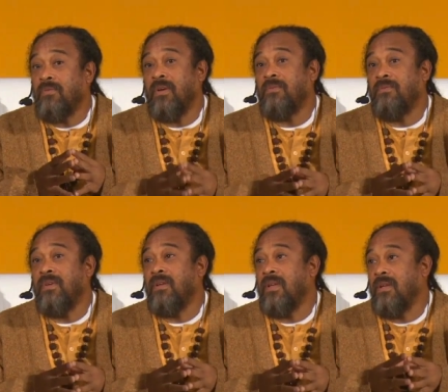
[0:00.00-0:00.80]
if I
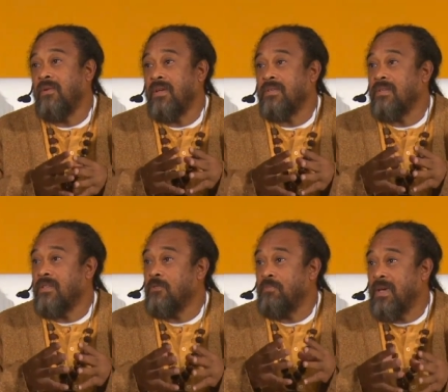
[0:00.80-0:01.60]
feel that there isn't
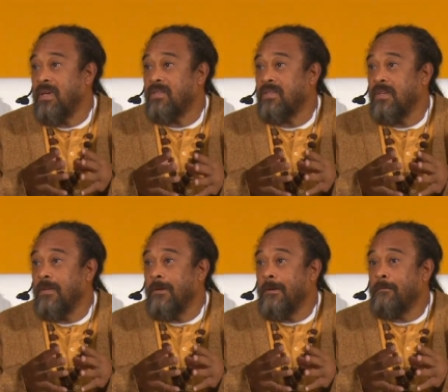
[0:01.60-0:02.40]
the space
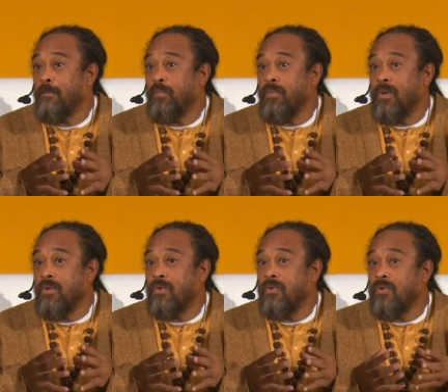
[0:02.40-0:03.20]

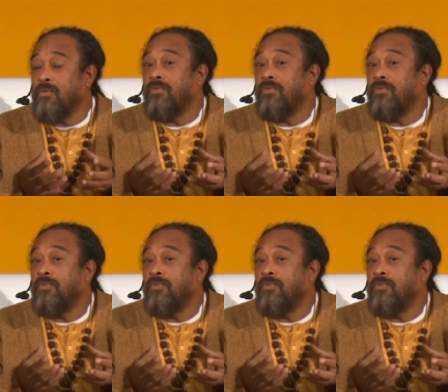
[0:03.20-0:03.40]
to